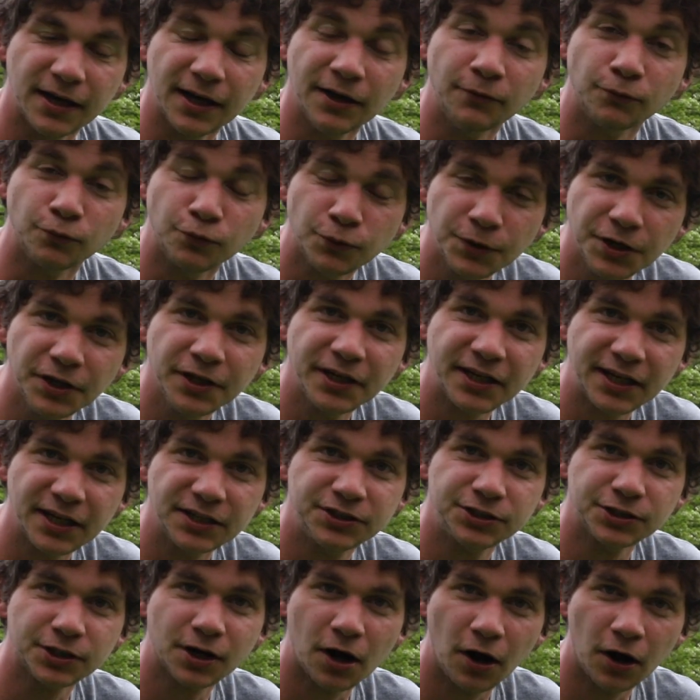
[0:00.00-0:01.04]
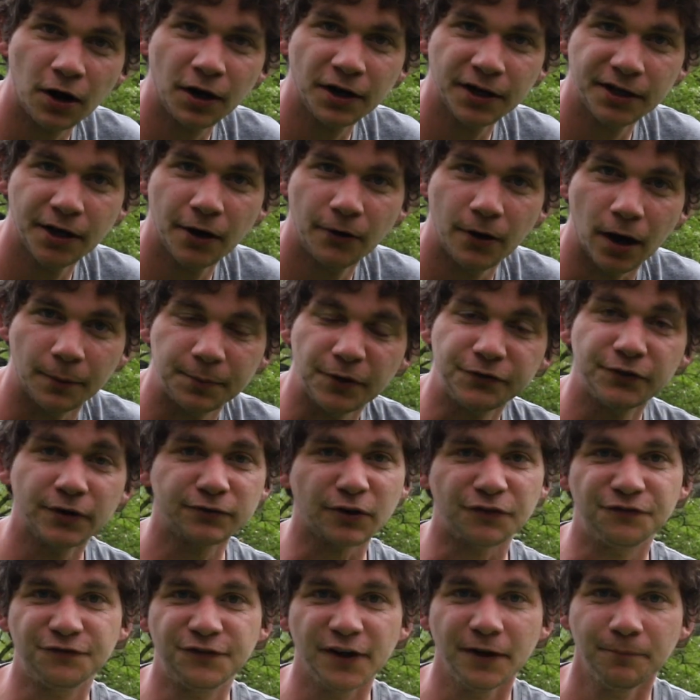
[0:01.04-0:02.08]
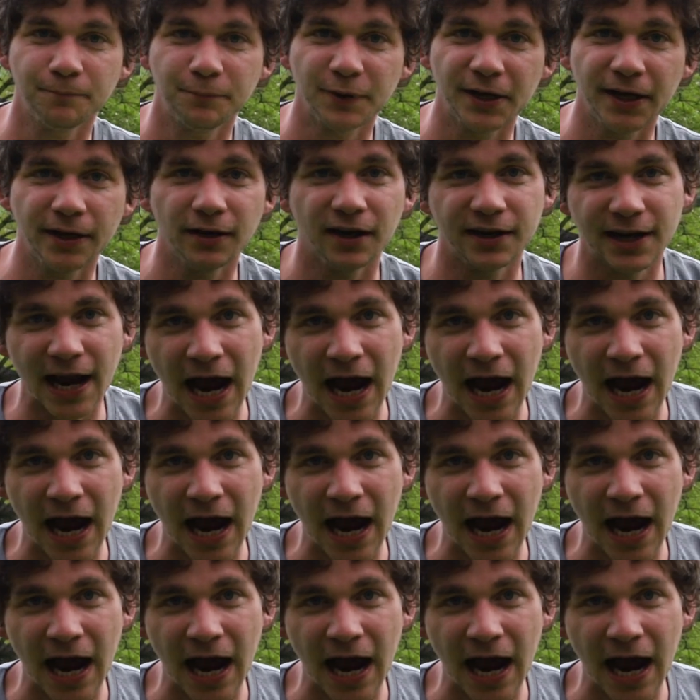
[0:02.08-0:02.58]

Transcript: It really gets your cardio up. If you have a Fitbit,